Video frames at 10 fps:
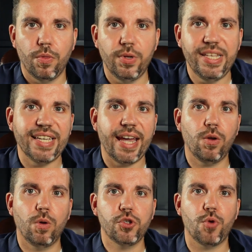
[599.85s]
The
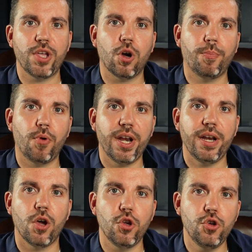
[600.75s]
design also
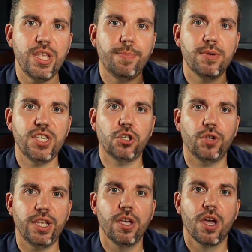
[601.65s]
incorporated a unique
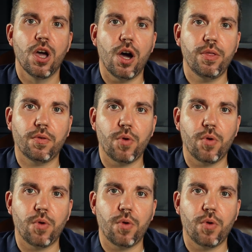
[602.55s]
positioning of the